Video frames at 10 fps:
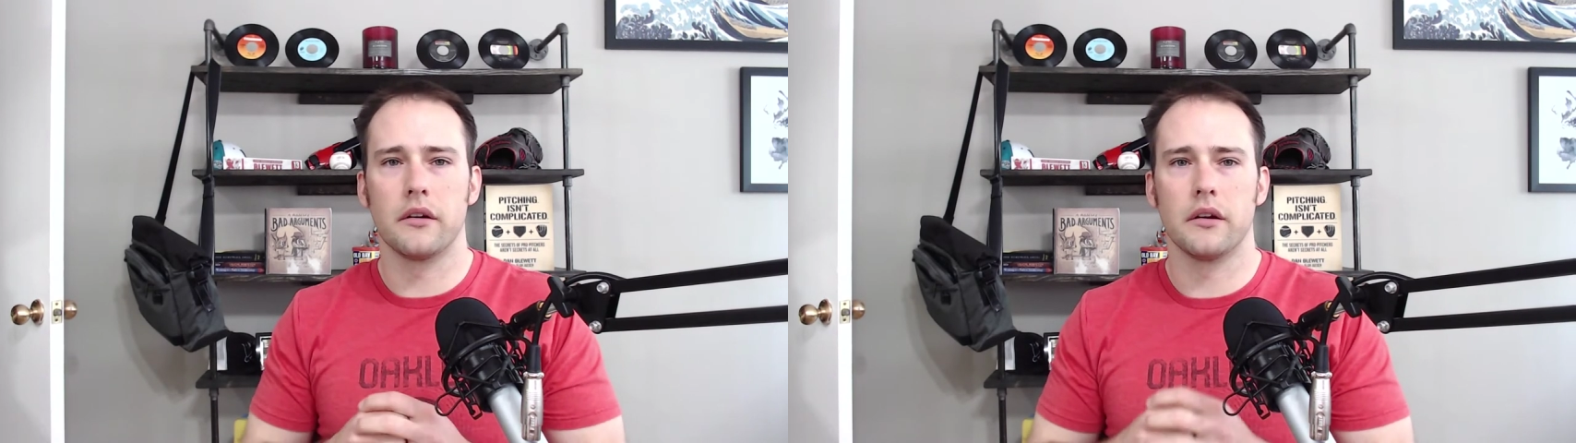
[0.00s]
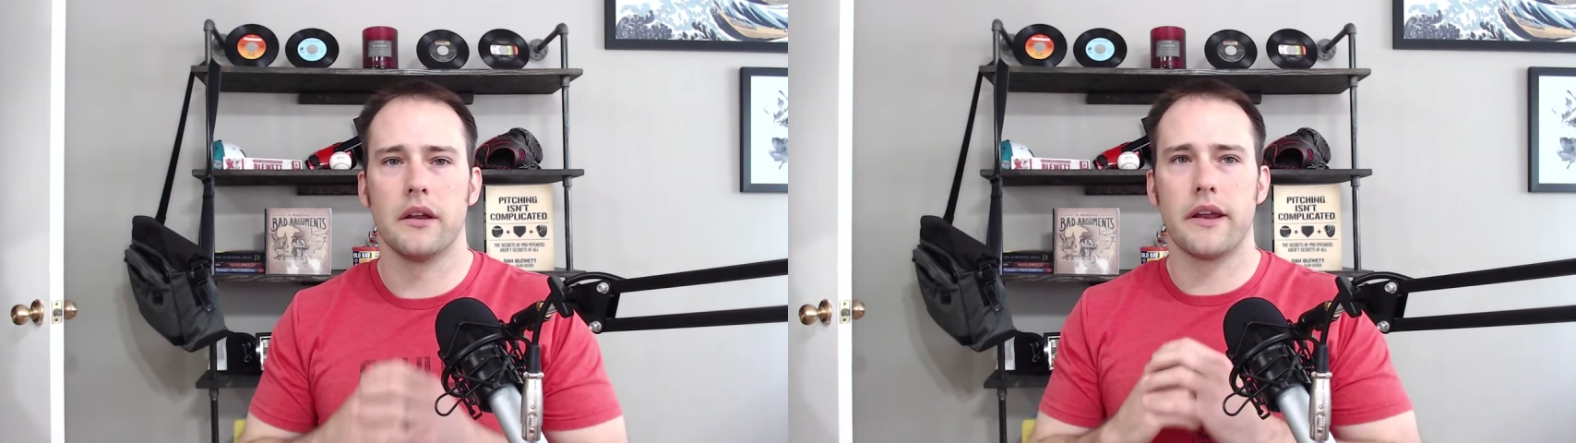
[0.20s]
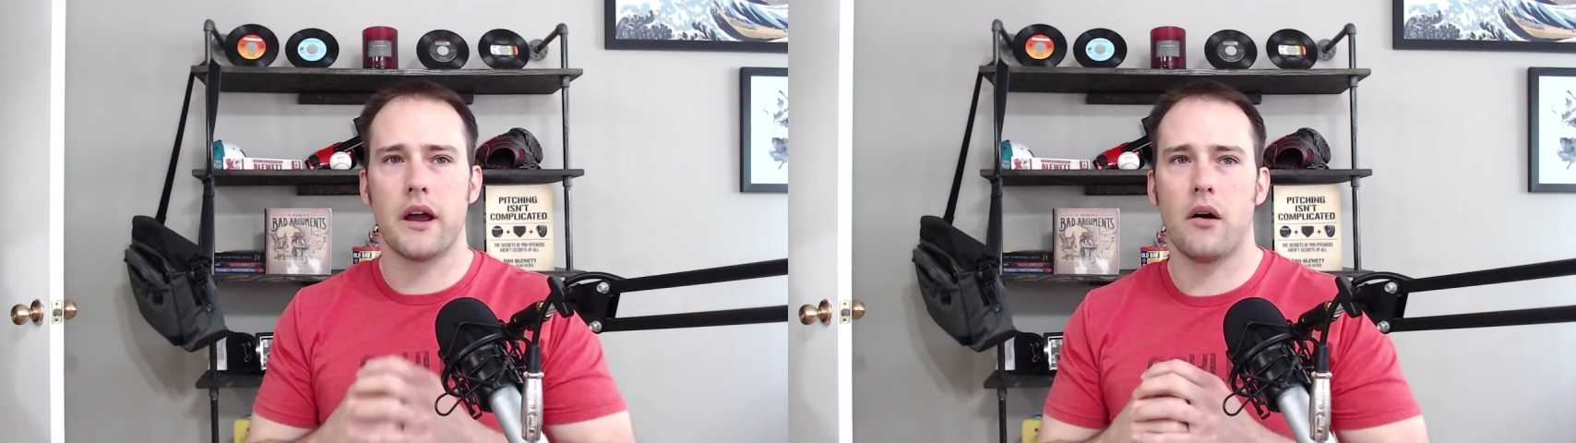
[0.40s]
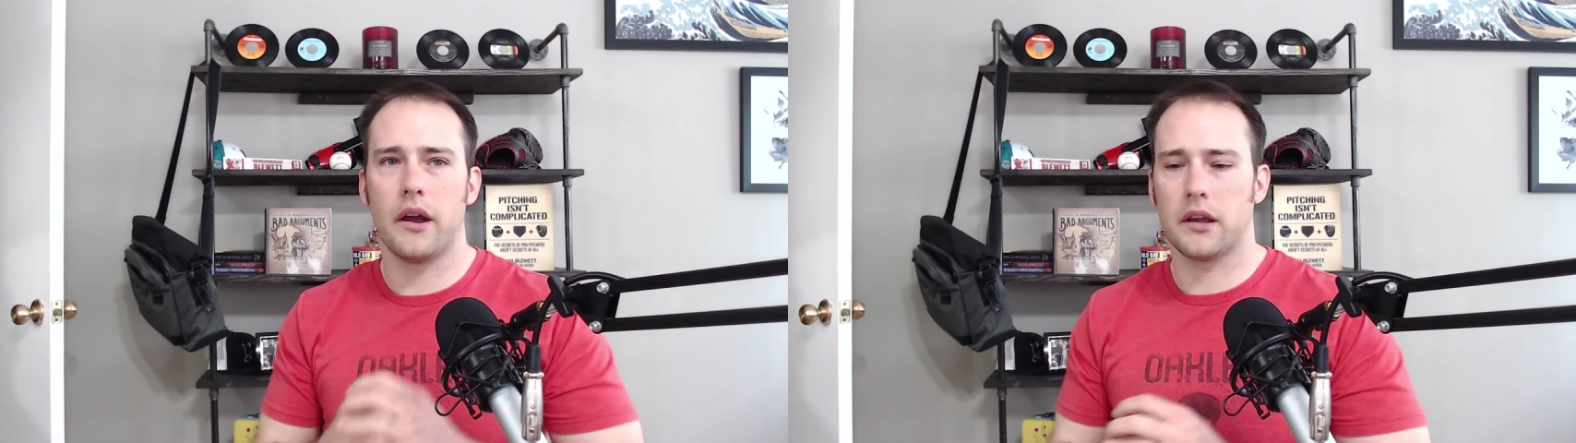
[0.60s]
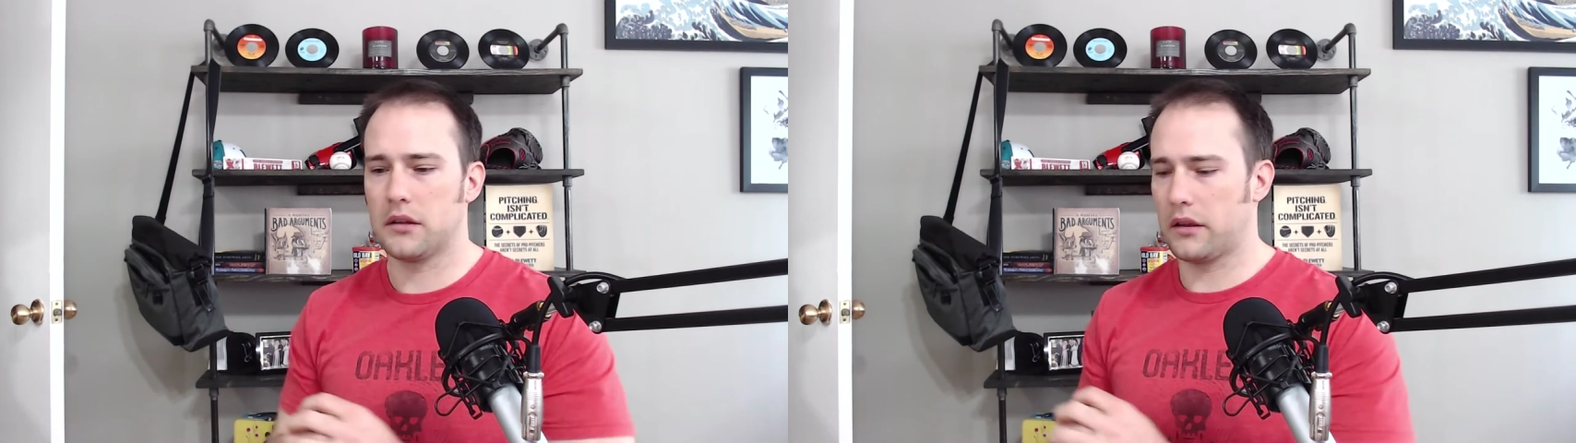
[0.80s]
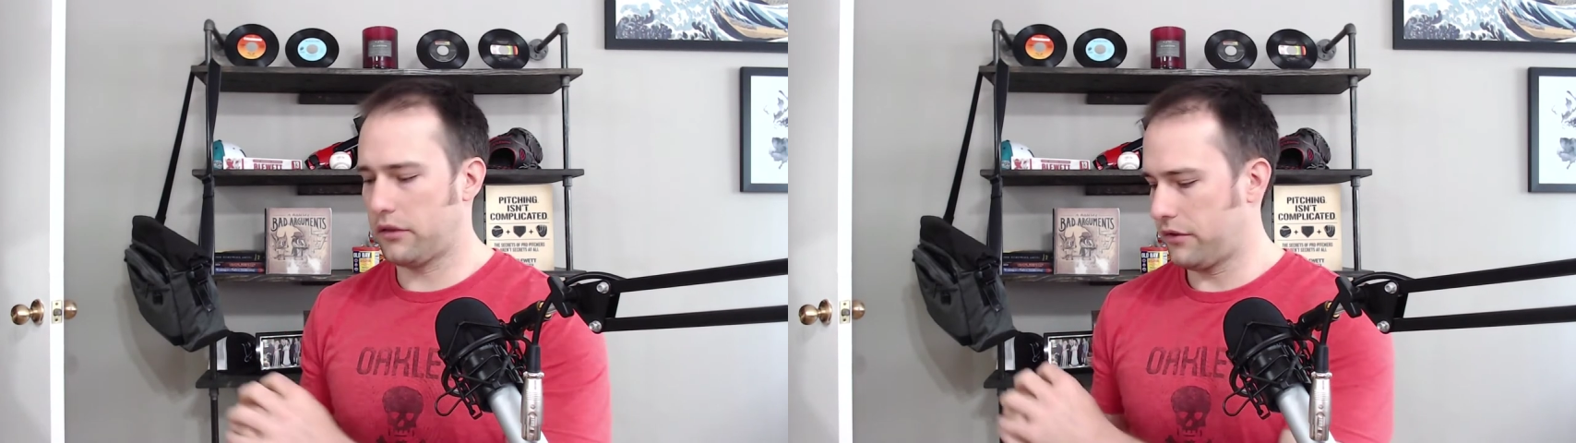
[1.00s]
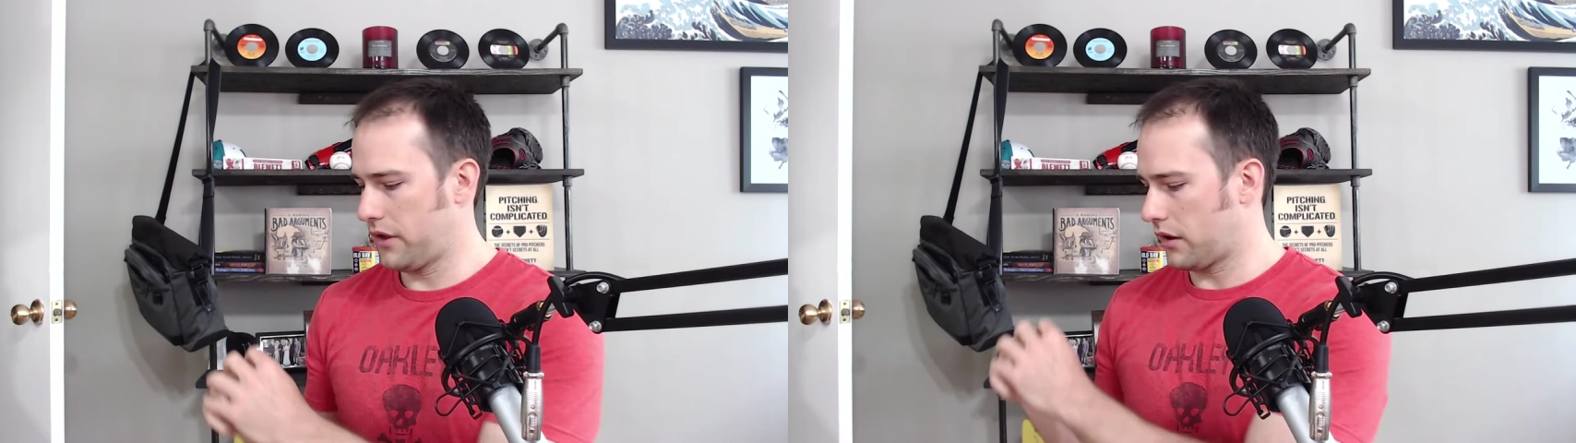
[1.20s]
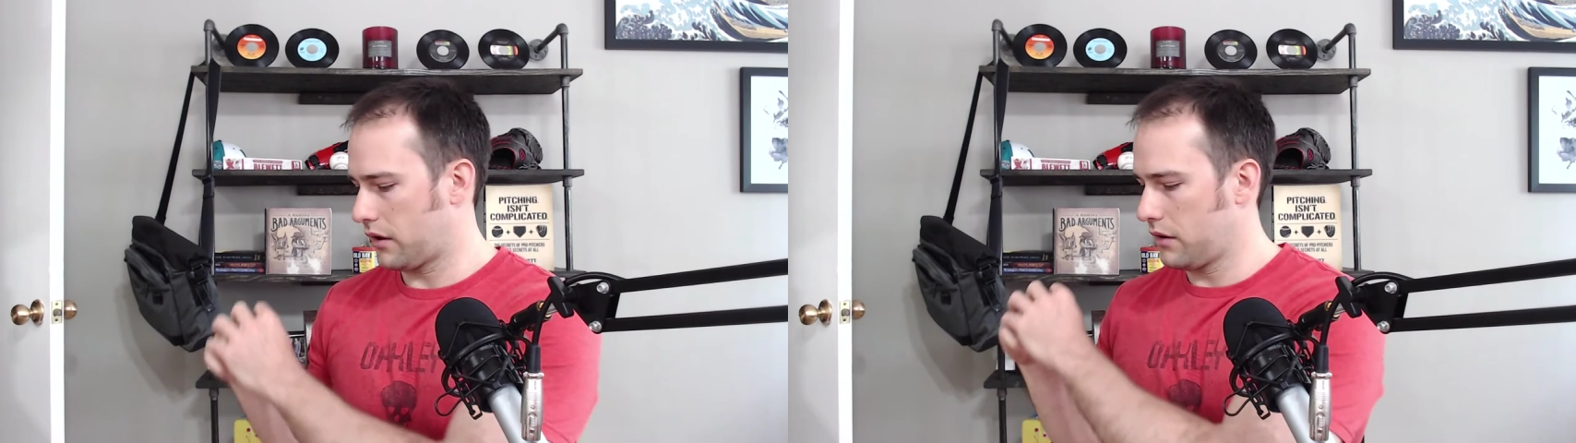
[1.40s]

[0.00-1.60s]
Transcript: and now I can like think